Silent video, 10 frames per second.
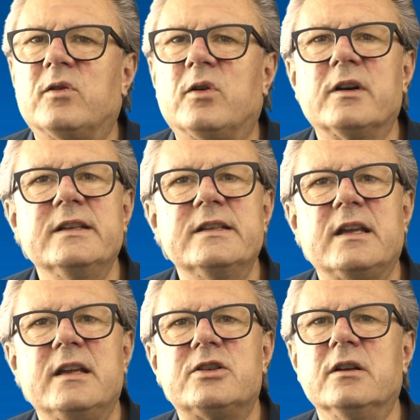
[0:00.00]

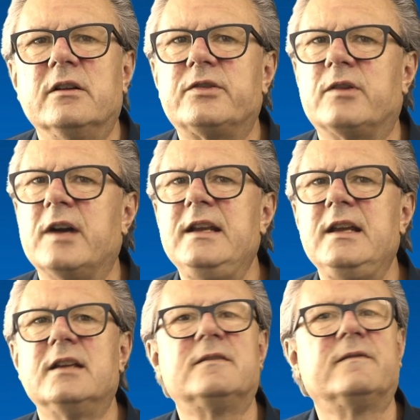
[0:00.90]
organizational
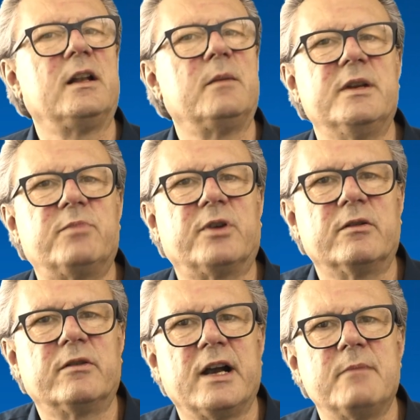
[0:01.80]
training and development
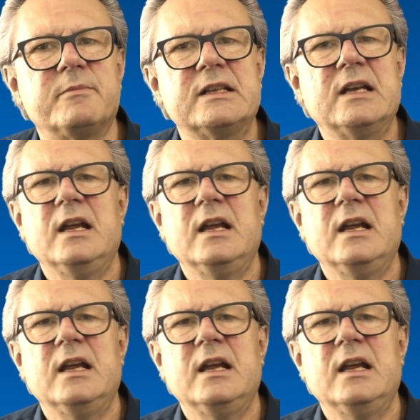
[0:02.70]
programs.